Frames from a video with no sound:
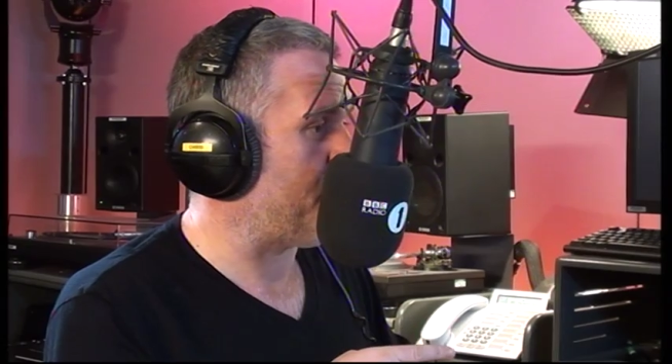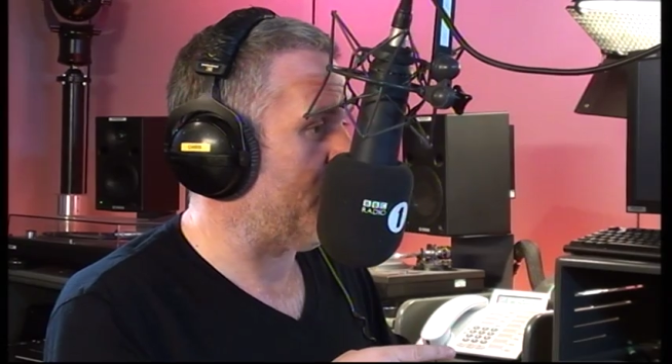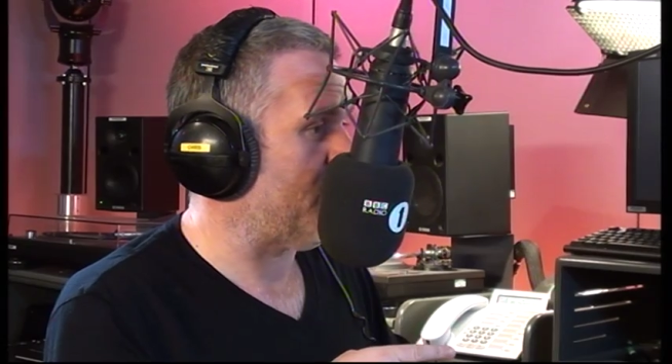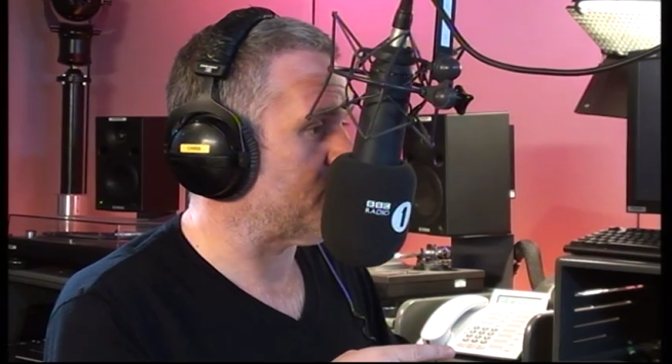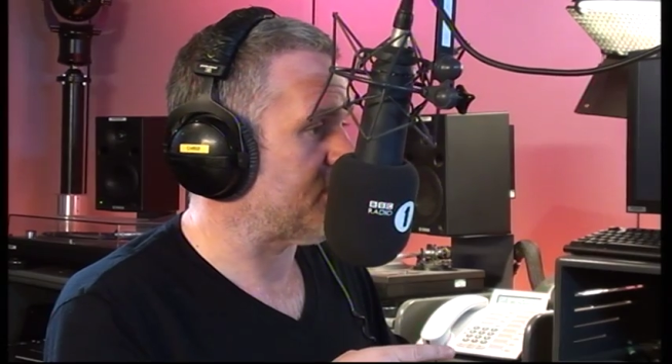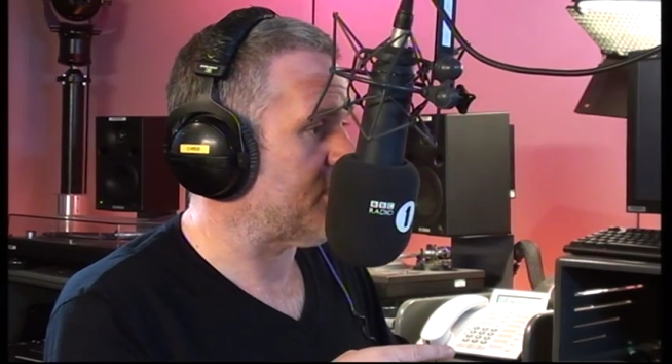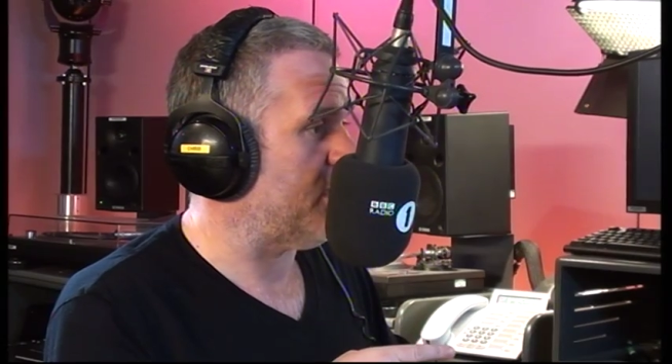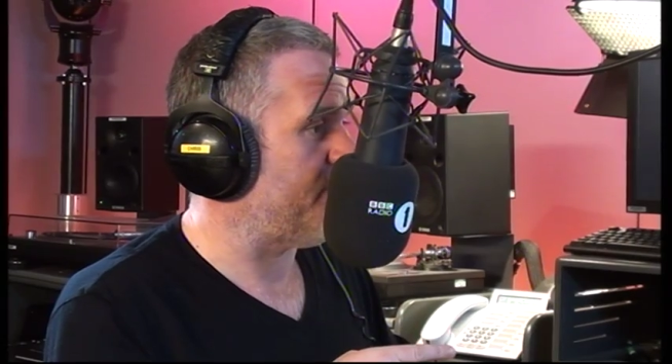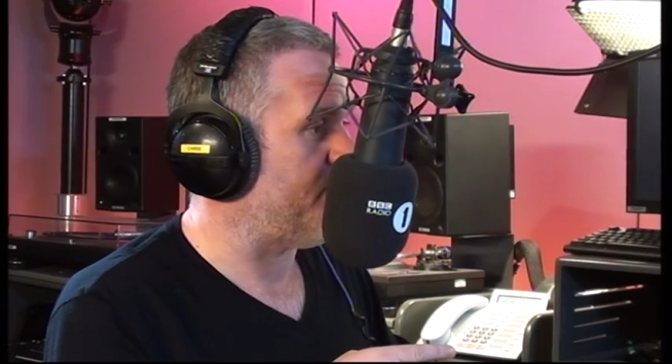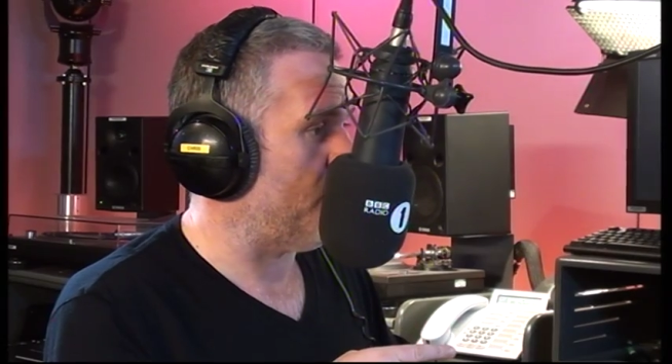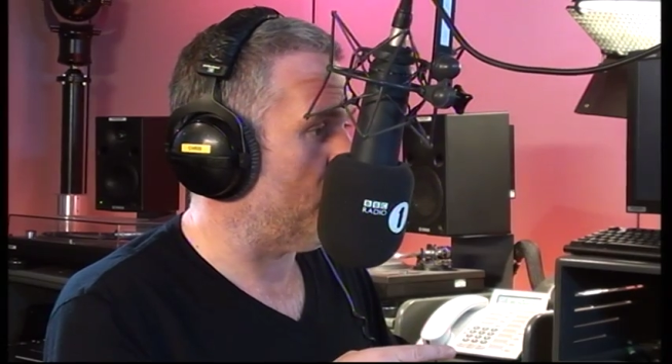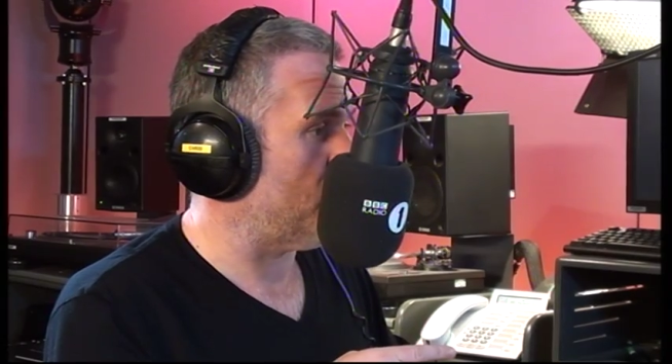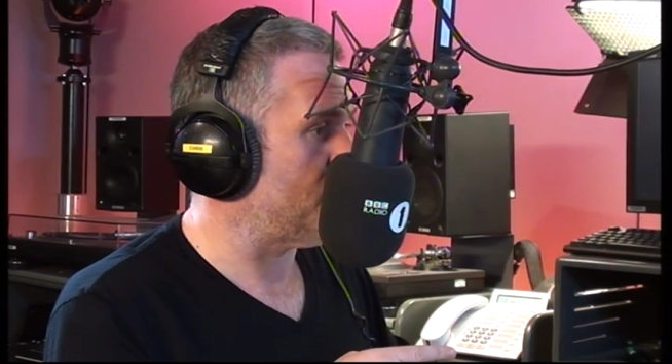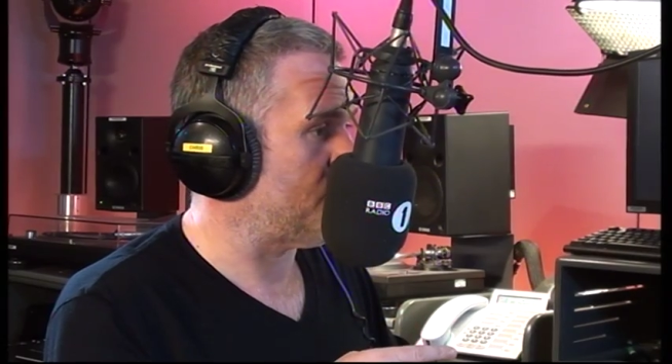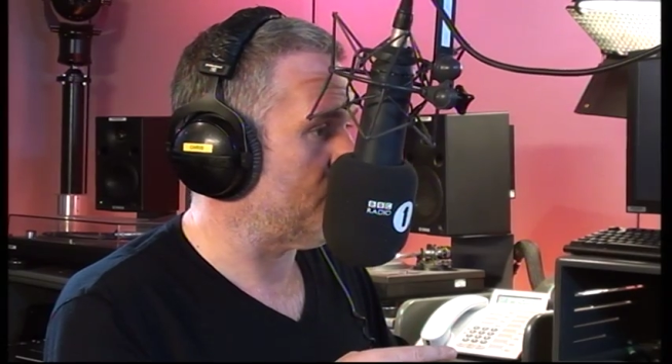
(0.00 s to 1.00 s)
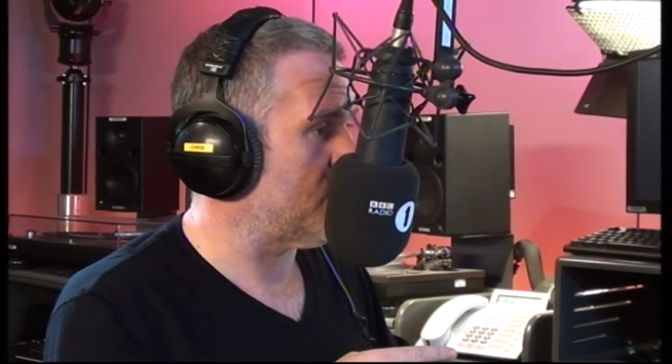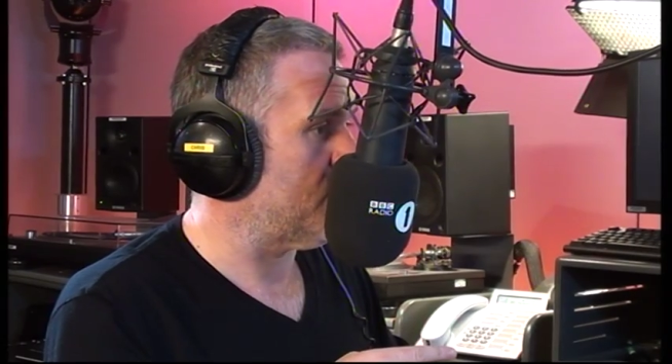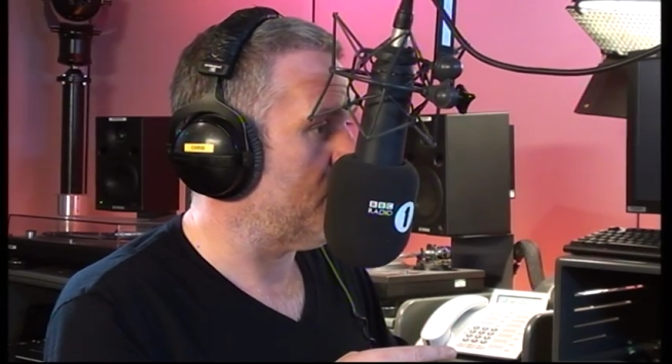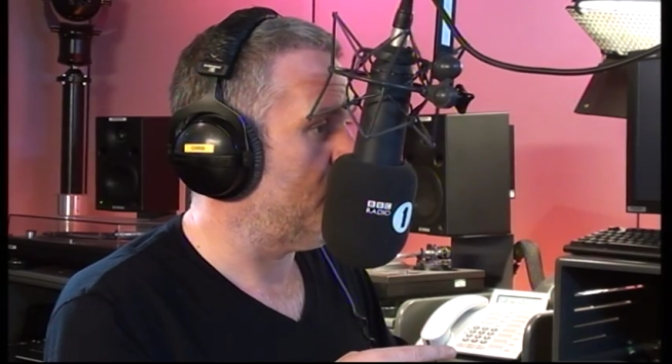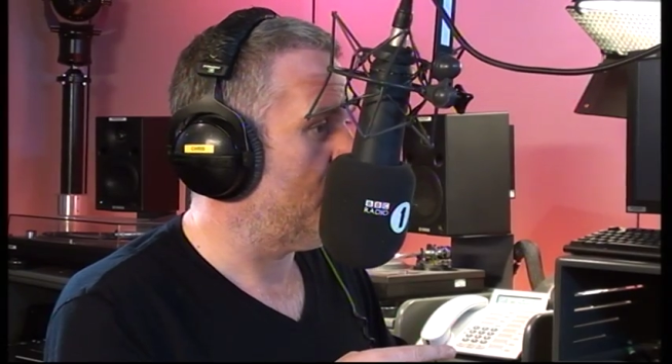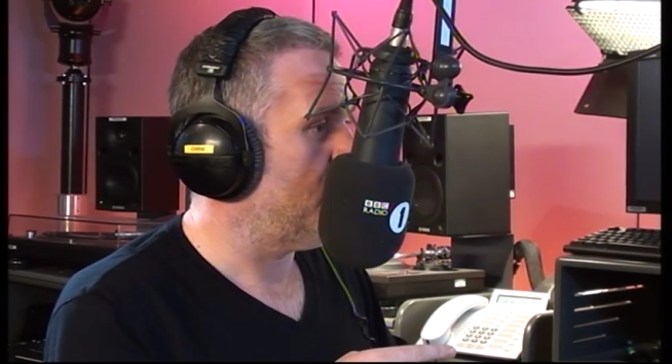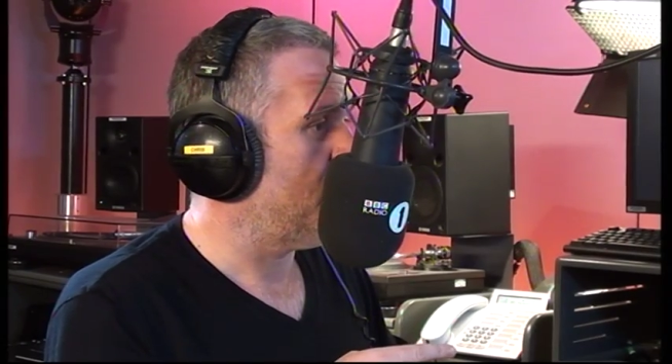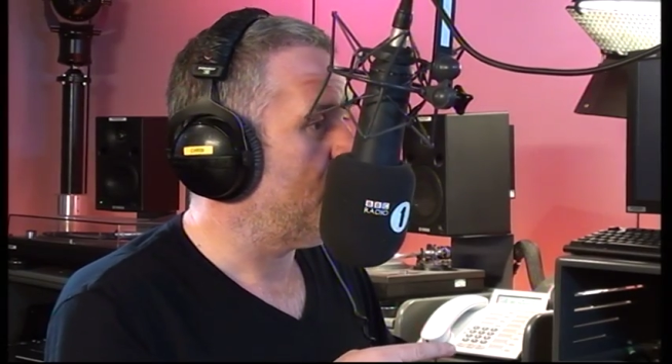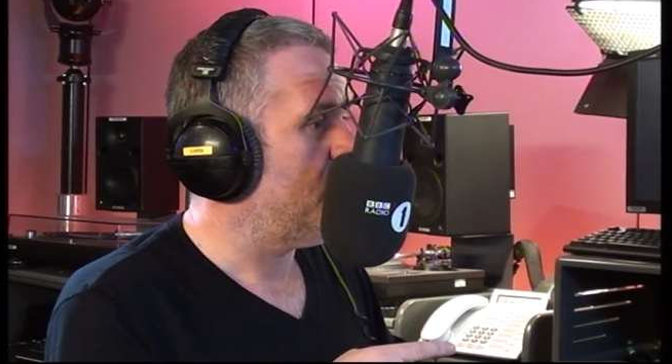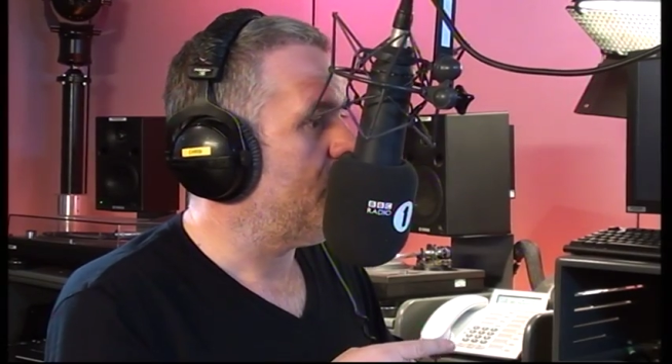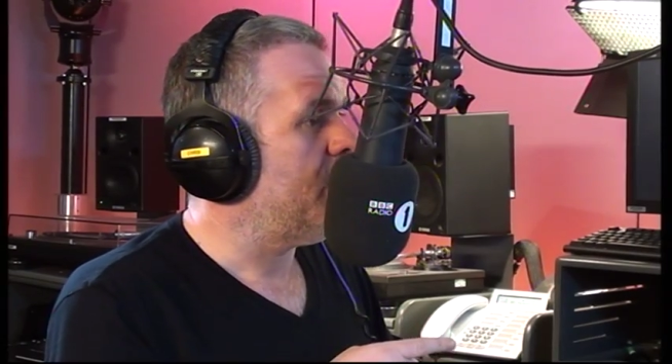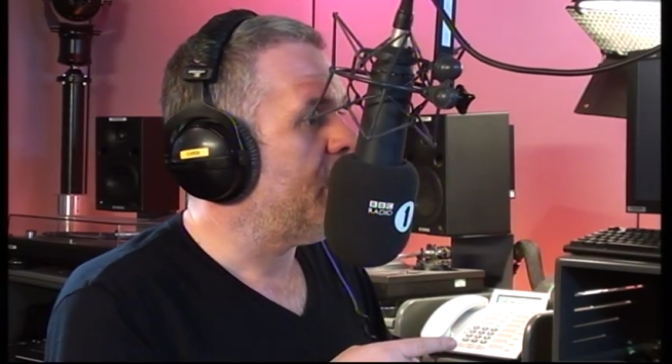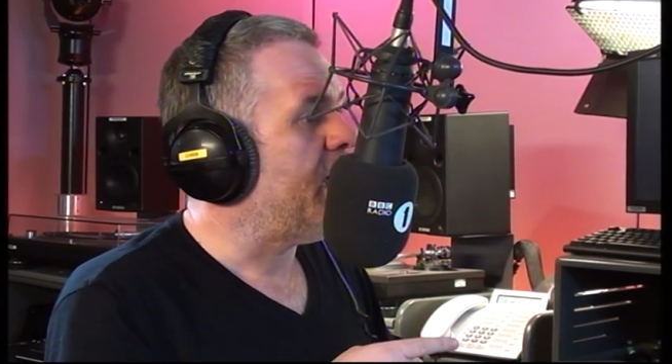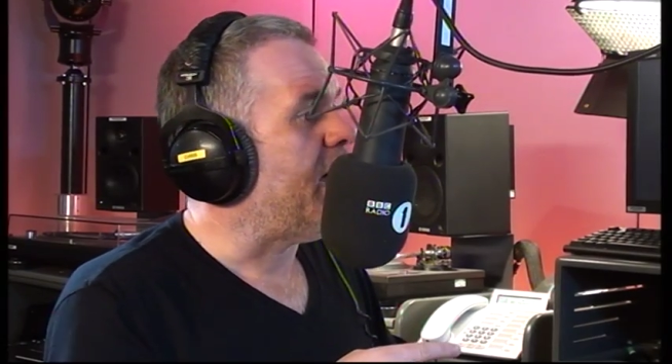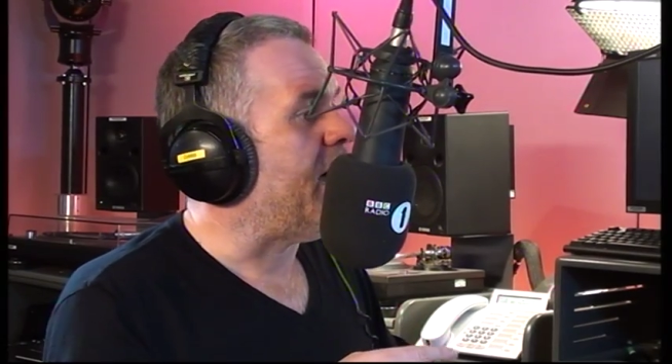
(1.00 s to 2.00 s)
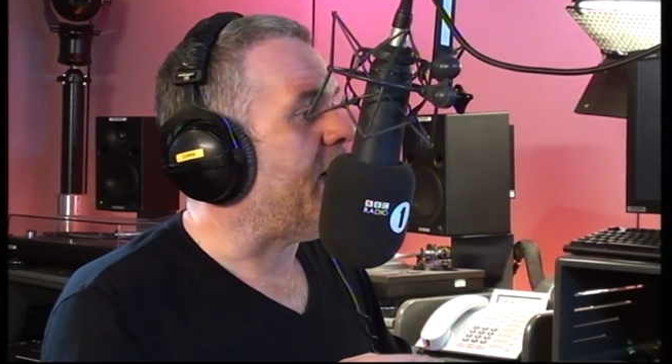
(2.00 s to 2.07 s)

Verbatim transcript: outside for Lord Sugar. Right.